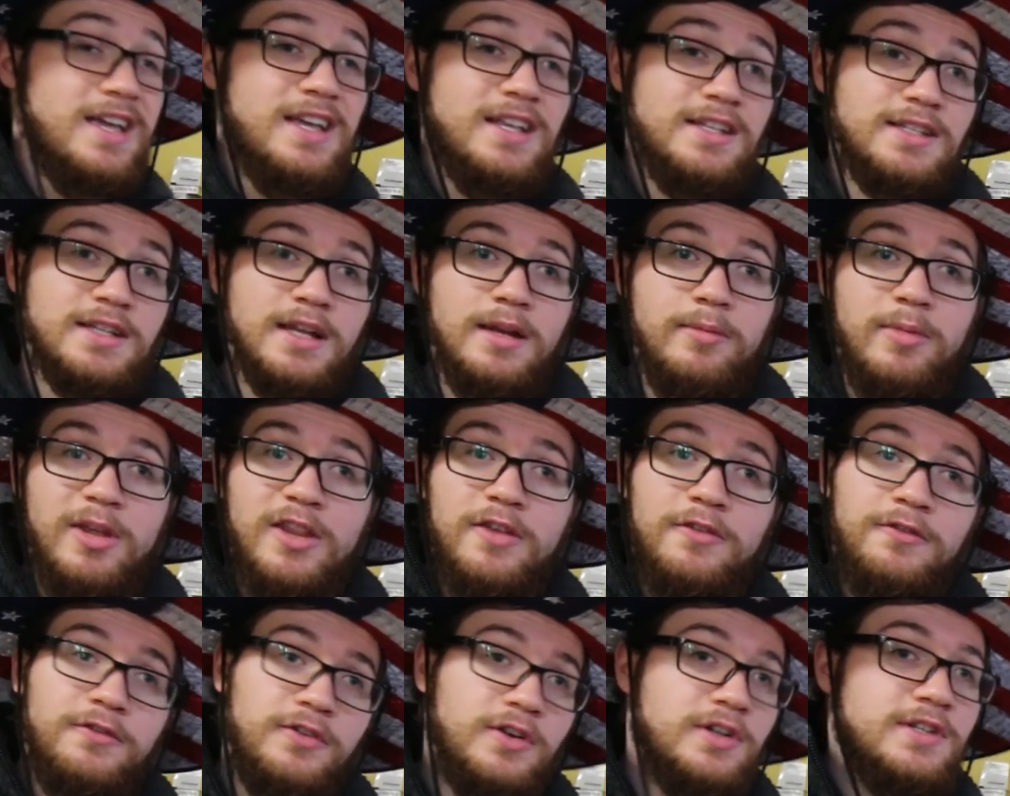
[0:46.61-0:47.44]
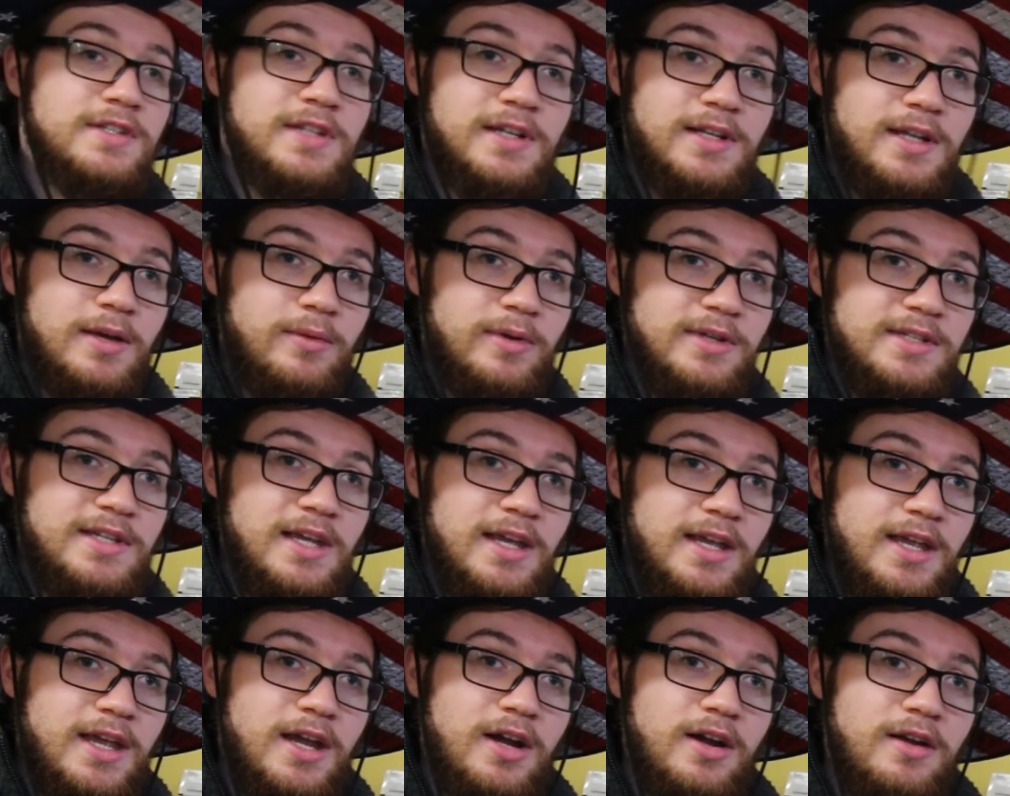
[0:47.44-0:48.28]
It's going to be the first thing that we
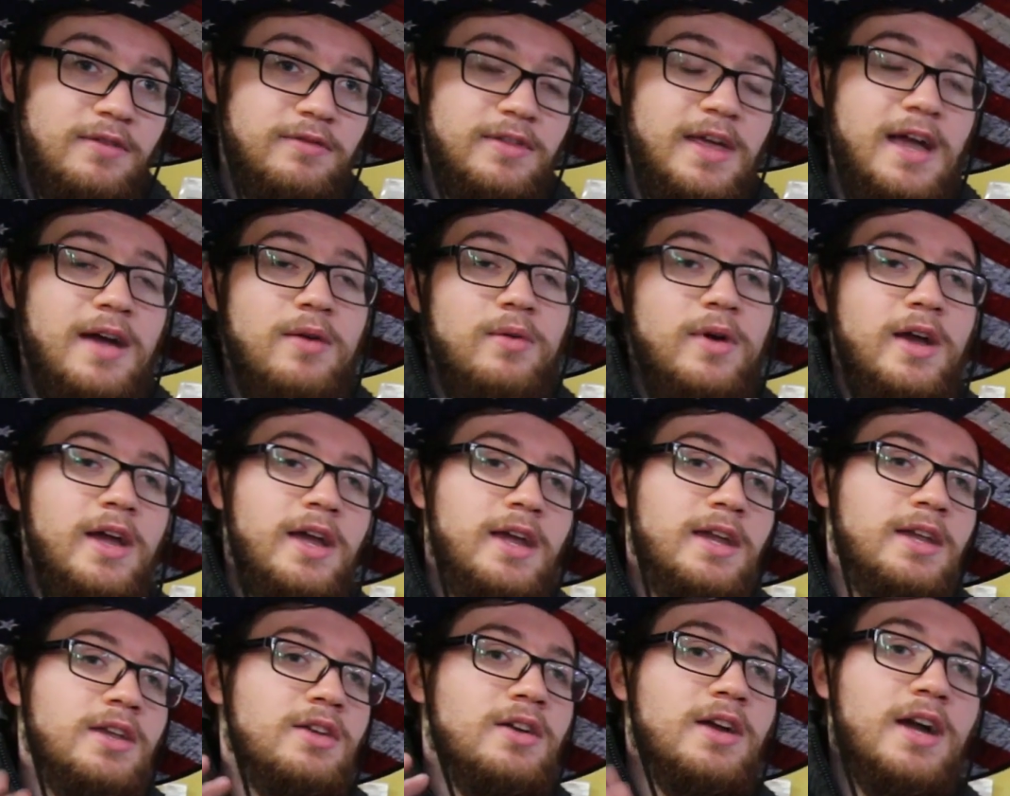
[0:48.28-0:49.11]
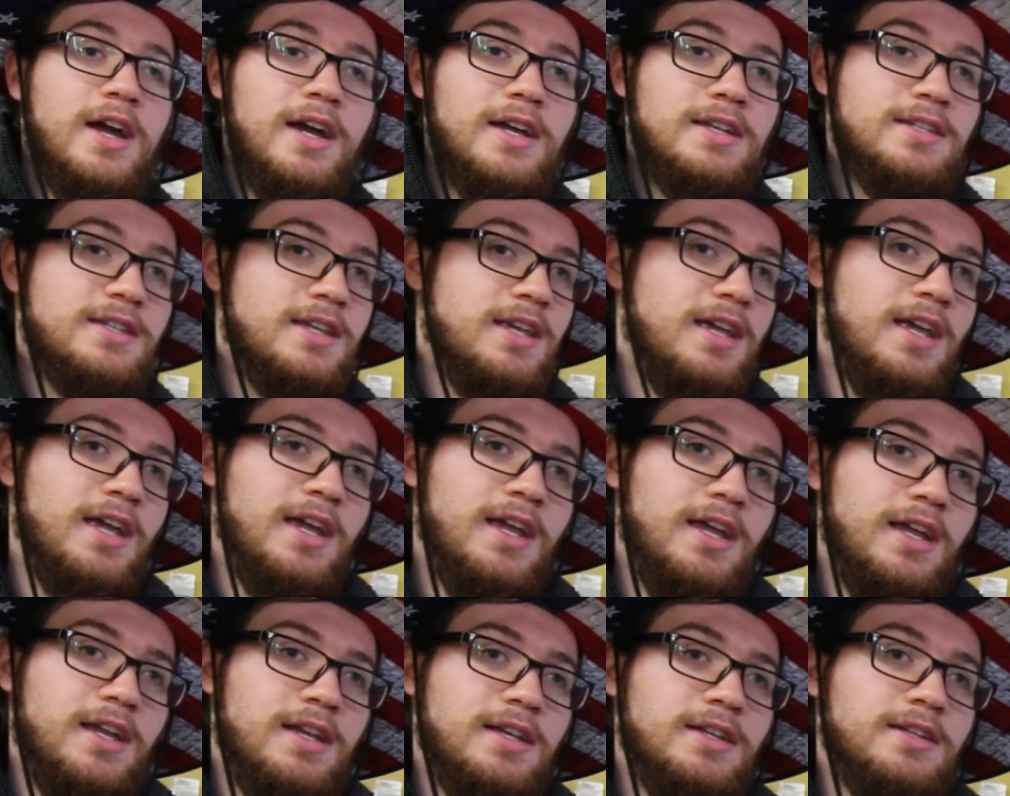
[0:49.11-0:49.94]
take care of. That way you guys
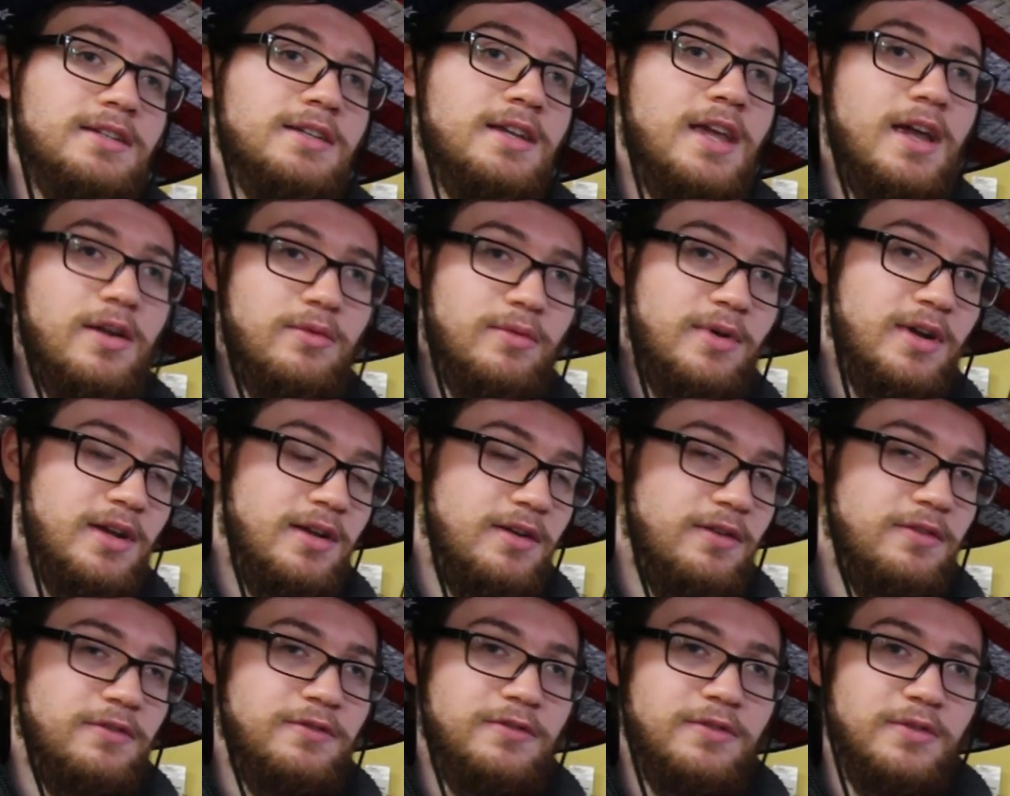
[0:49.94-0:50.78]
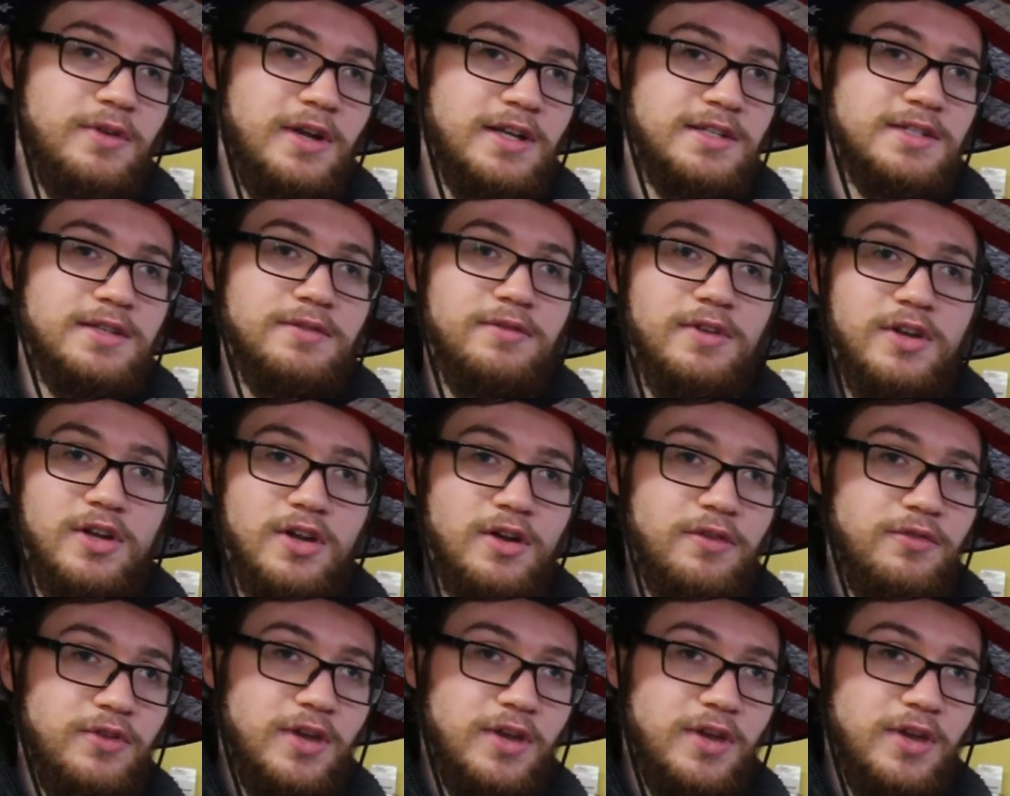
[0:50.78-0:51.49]
can get rid of the rest of the video.